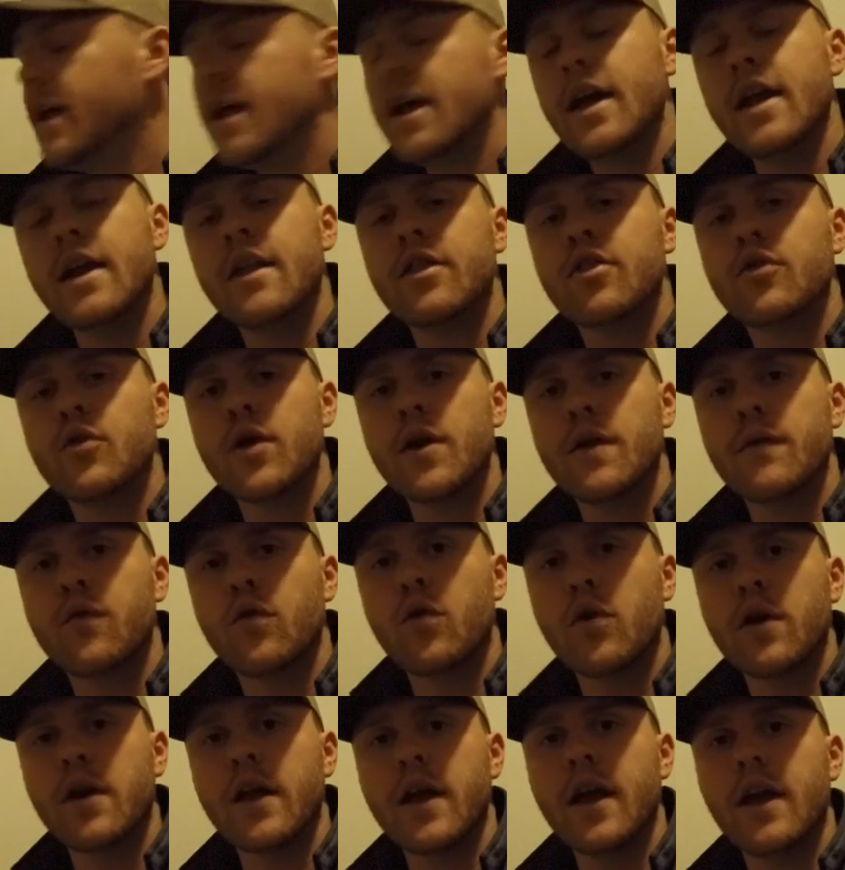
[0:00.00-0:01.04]
and in 3 or
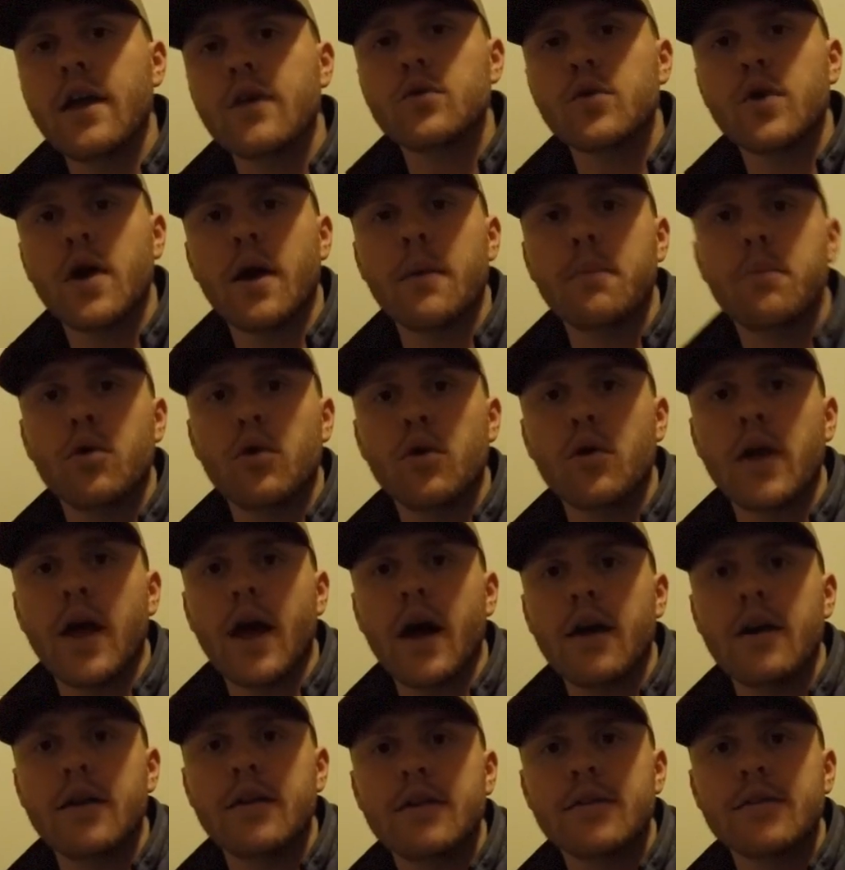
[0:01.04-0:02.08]
4 days, we're going to pull it
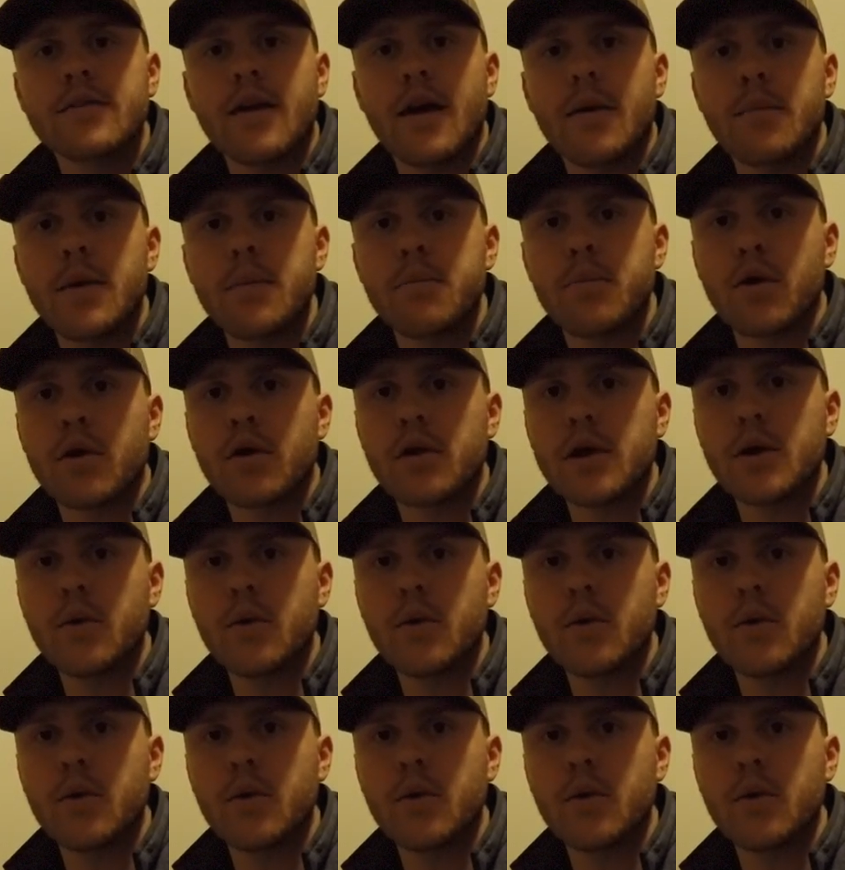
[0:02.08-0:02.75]
out, and it's going to be pearly